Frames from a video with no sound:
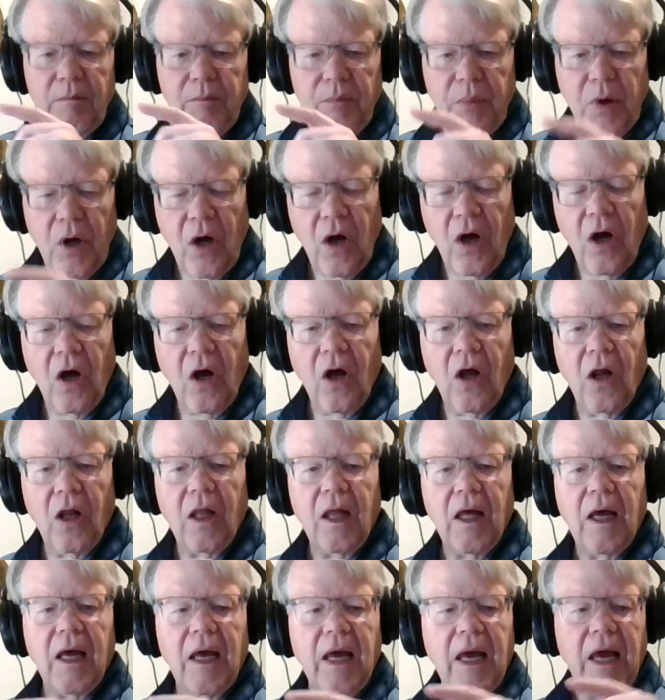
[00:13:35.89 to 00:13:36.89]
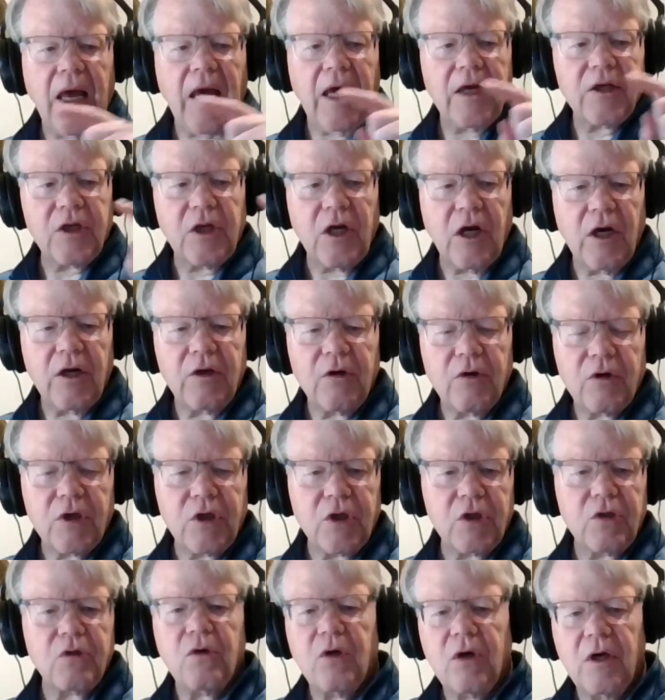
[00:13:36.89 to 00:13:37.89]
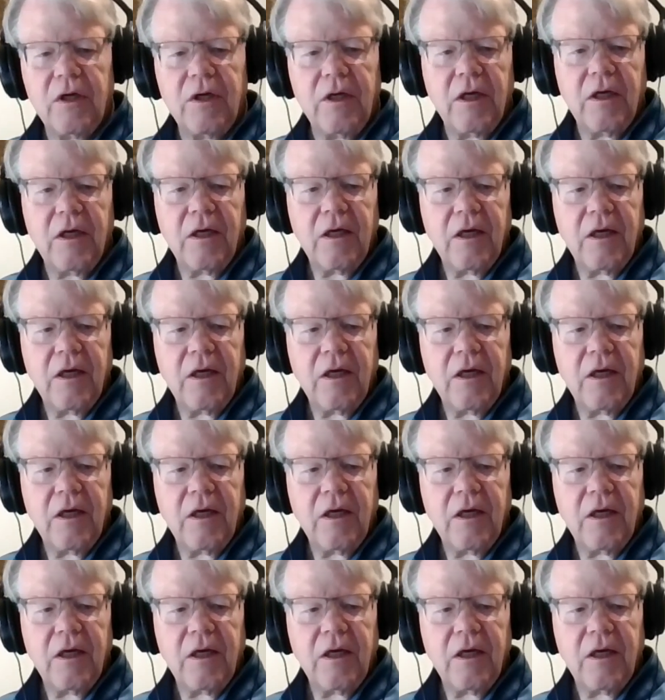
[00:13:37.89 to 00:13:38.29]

Paul has understood